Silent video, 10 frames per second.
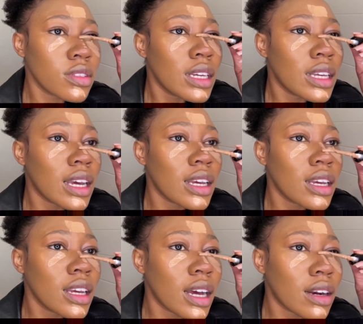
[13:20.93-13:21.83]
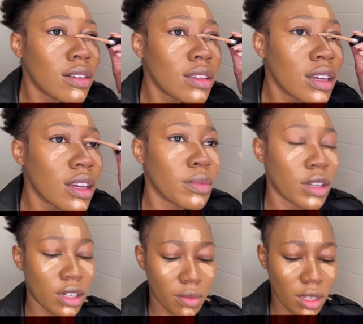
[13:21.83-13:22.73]
Yay, I don't think I'm going
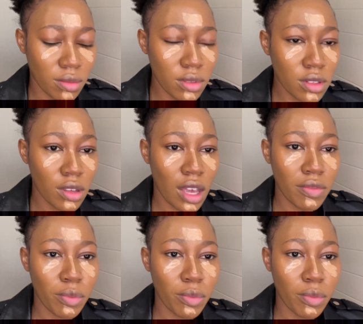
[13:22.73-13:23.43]
to be able to have